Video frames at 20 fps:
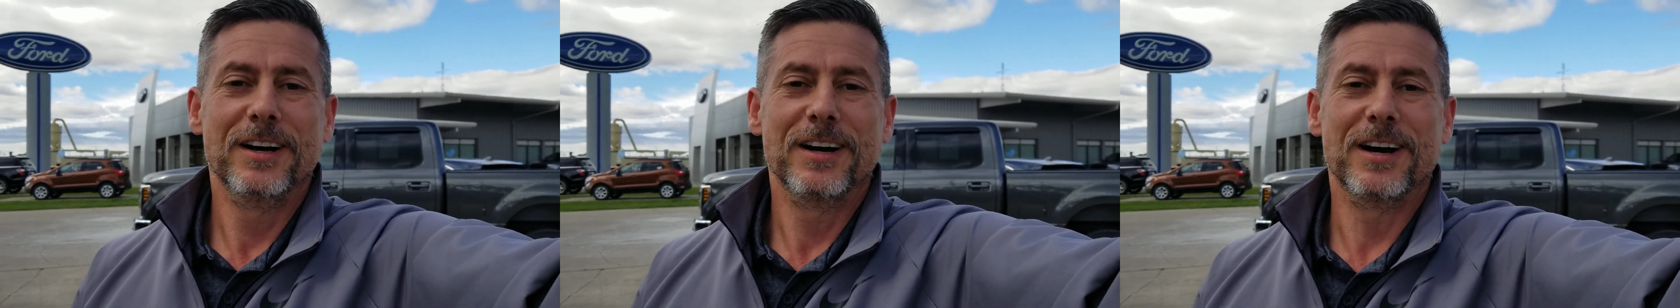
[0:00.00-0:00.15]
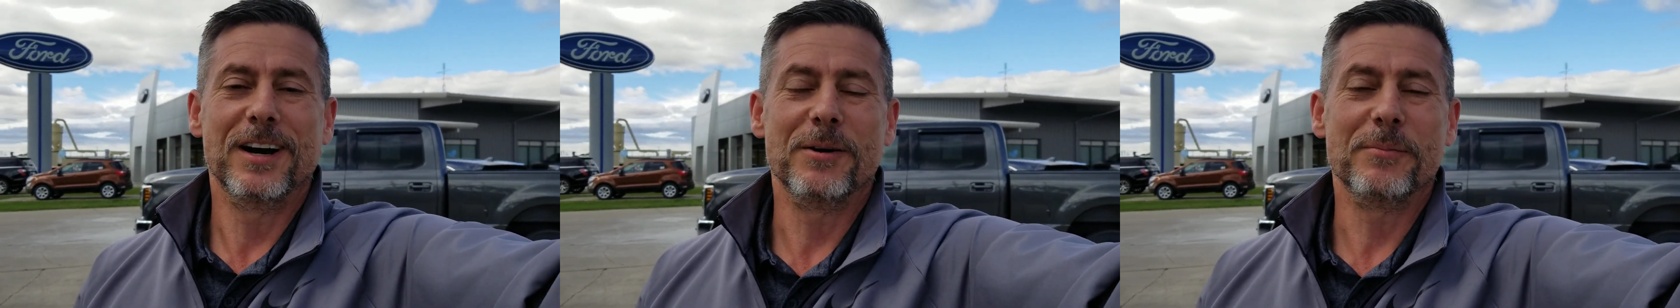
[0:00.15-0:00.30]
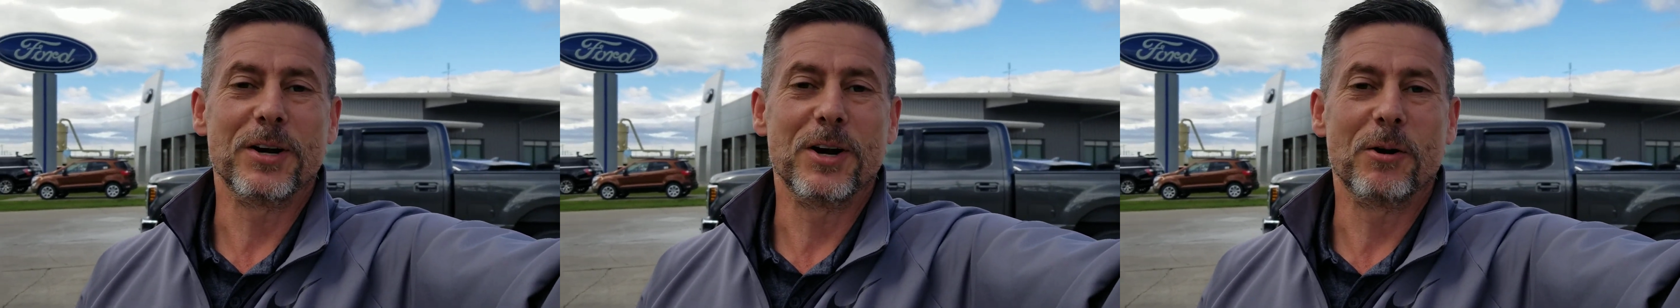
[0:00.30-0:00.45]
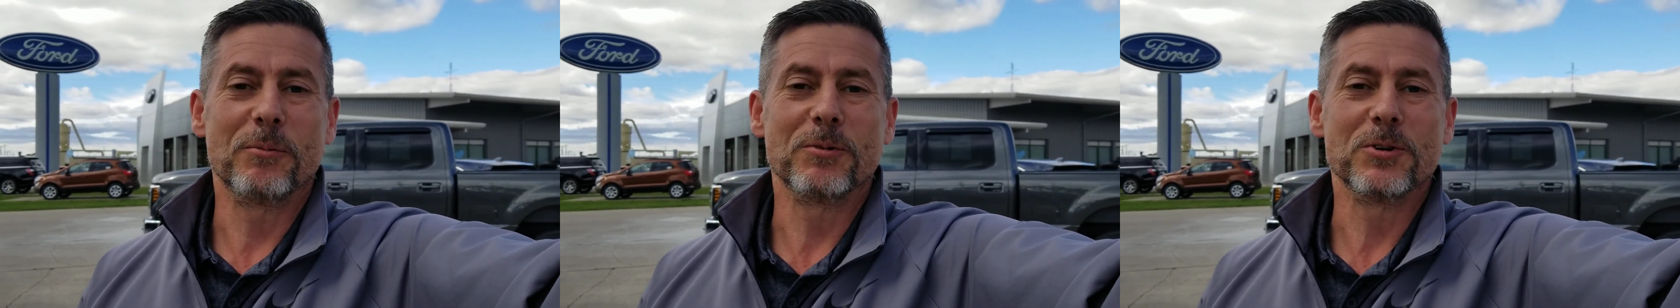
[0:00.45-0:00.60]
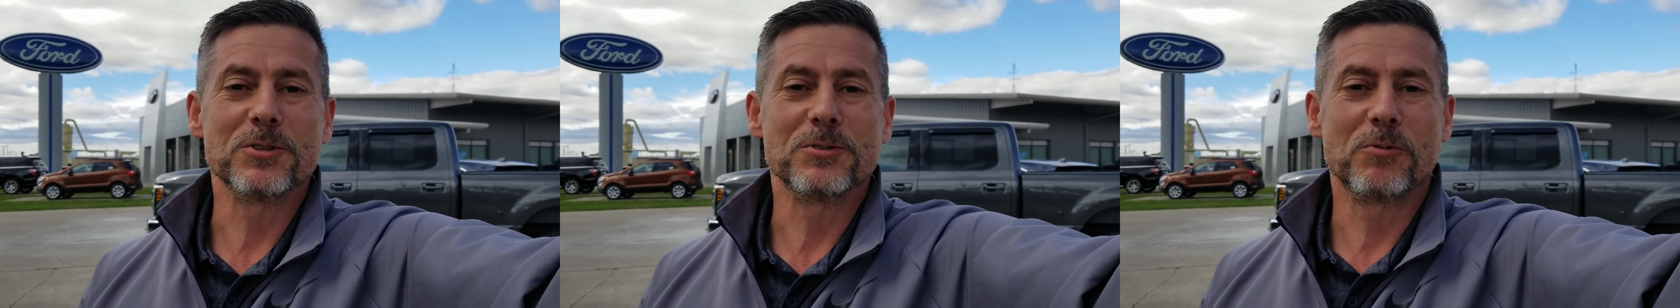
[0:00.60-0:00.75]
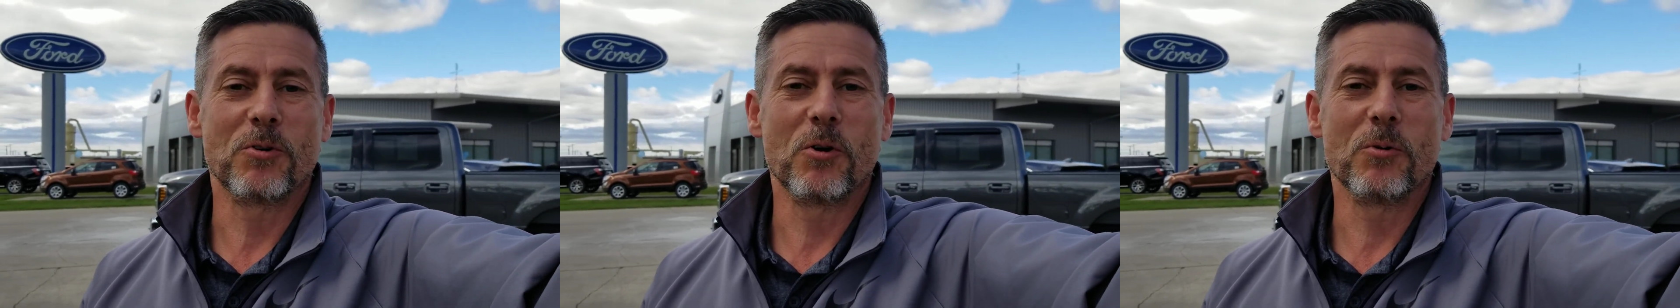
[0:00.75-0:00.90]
Uh, my number is